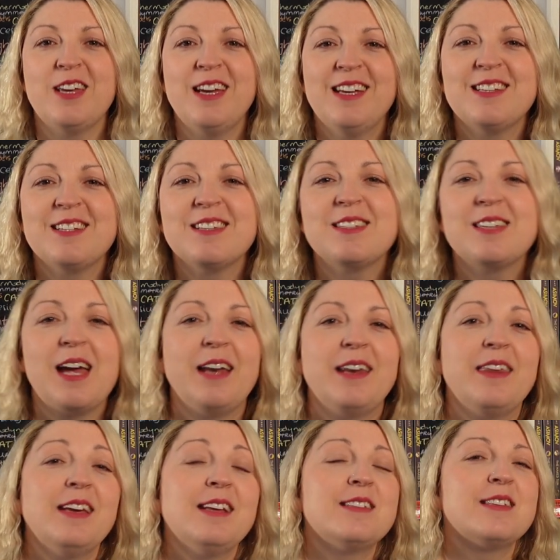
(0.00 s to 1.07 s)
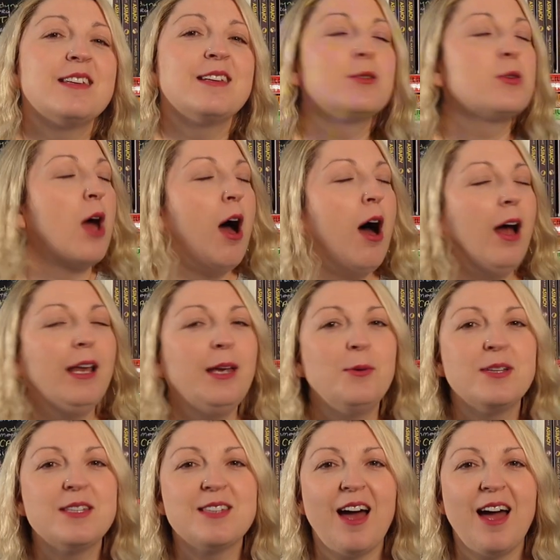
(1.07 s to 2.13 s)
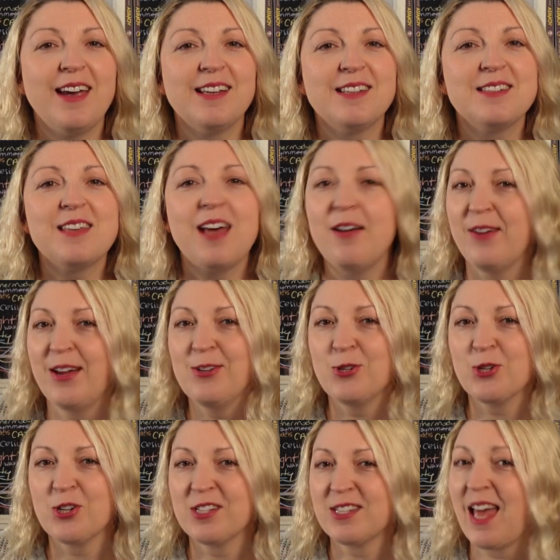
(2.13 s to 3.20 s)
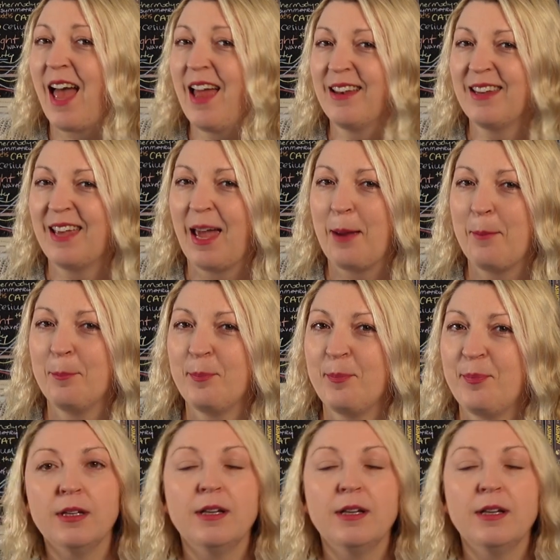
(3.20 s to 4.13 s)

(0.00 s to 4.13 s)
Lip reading: scientist, and this is Hollywood Science Avengers Endgame.